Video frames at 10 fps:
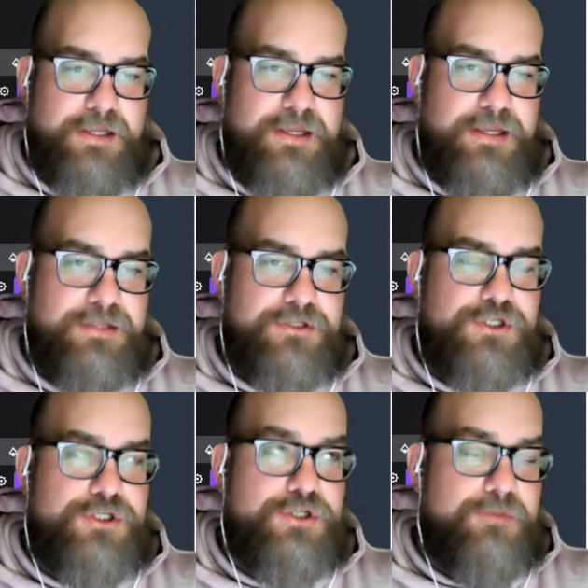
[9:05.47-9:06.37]
It
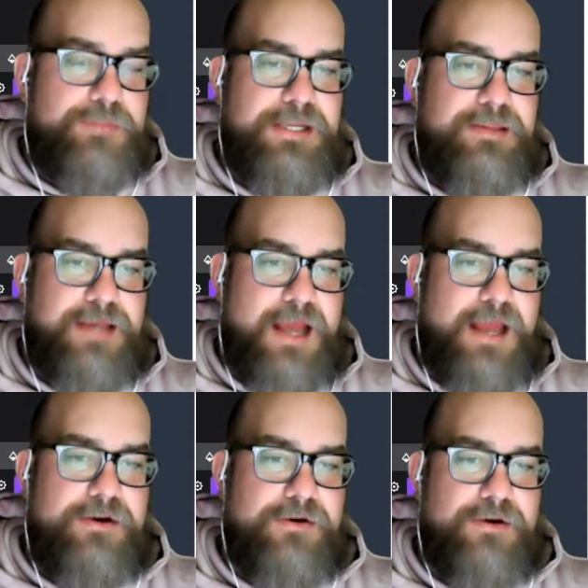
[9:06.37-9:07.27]
should be
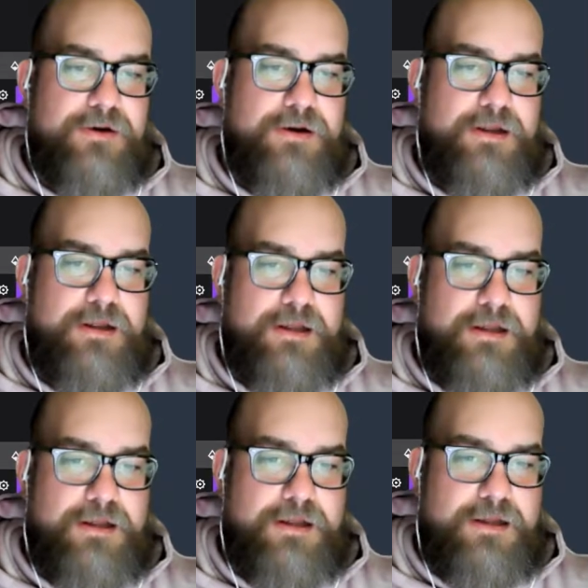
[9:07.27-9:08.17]
tighter,
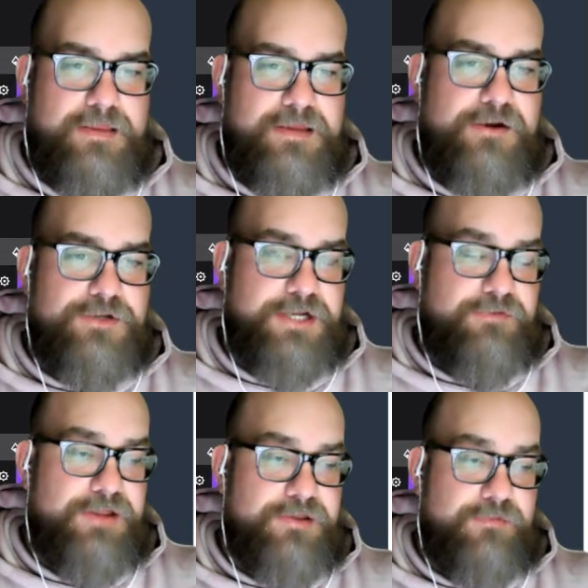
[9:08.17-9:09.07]
a tighter check
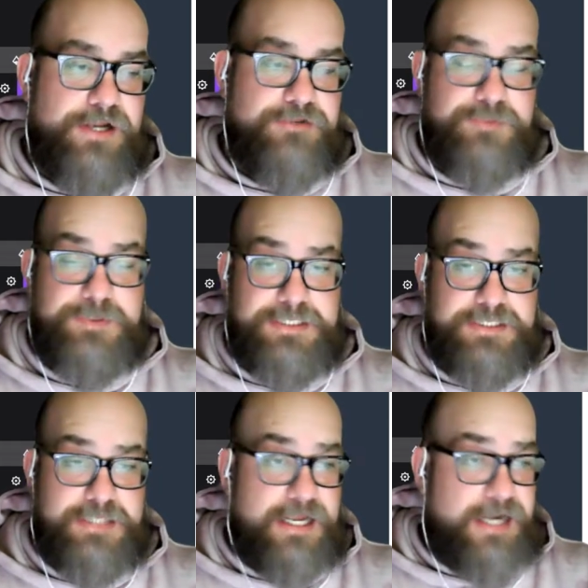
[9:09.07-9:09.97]
raising range, which means it's
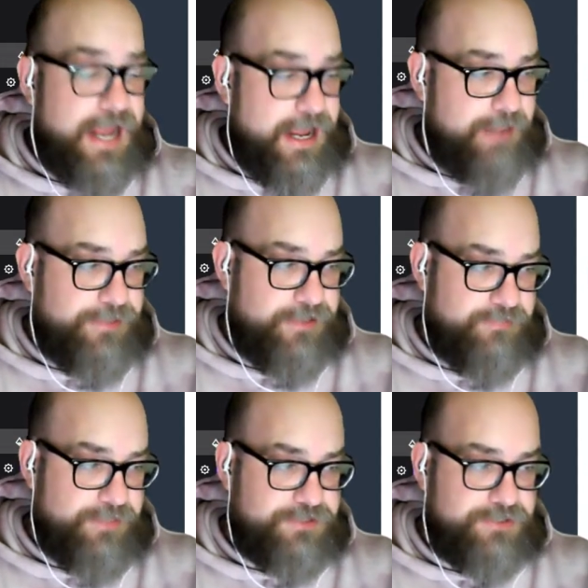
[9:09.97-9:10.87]
not going to happen as
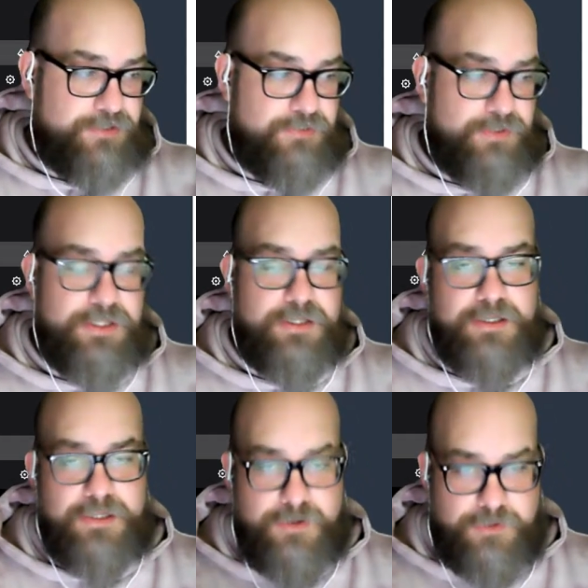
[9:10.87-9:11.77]
much. So,
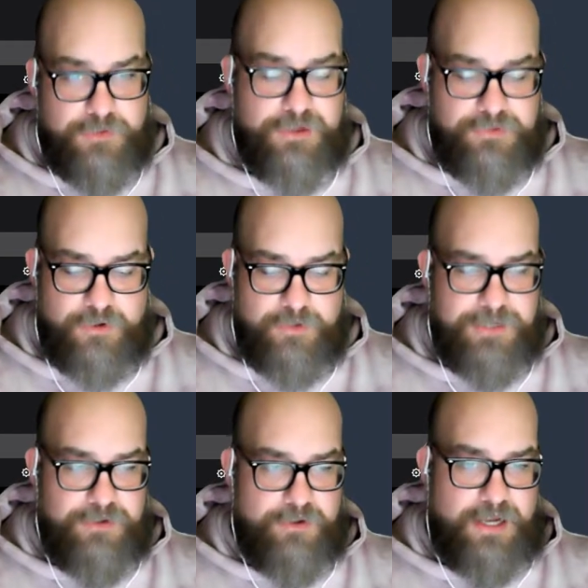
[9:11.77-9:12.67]
you're in a tournament,
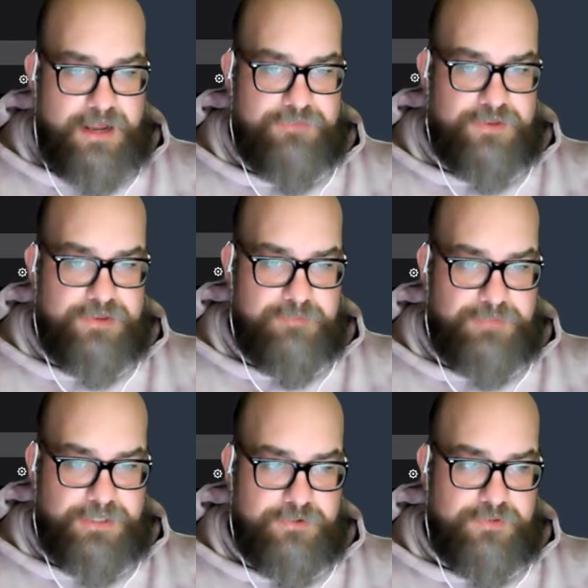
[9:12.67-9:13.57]
you're going to have the same
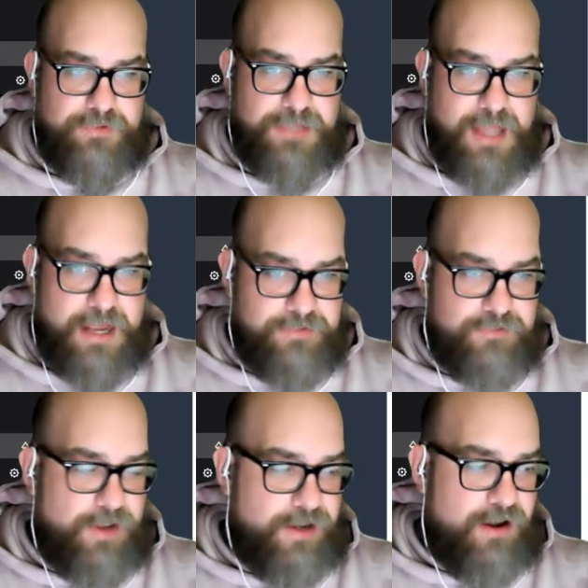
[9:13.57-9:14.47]
players in the blinds
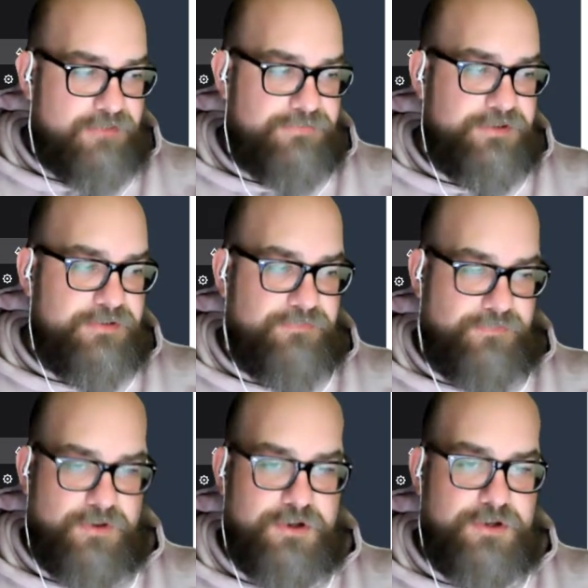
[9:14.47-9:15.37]
quite often
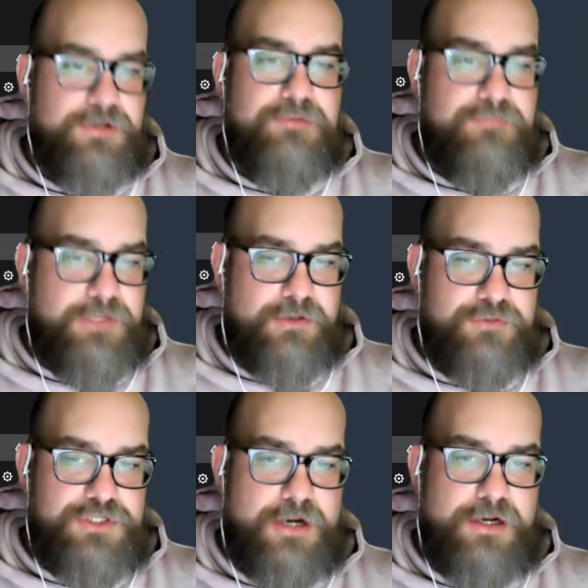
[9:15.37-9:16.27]
for a good,
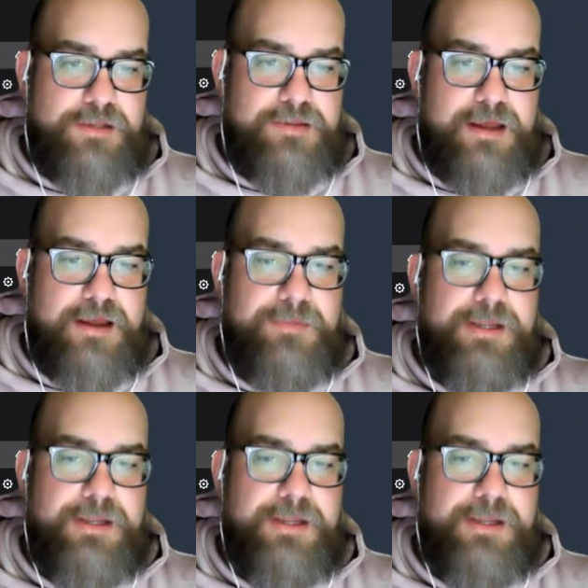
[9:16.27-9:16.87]
chunk of the time.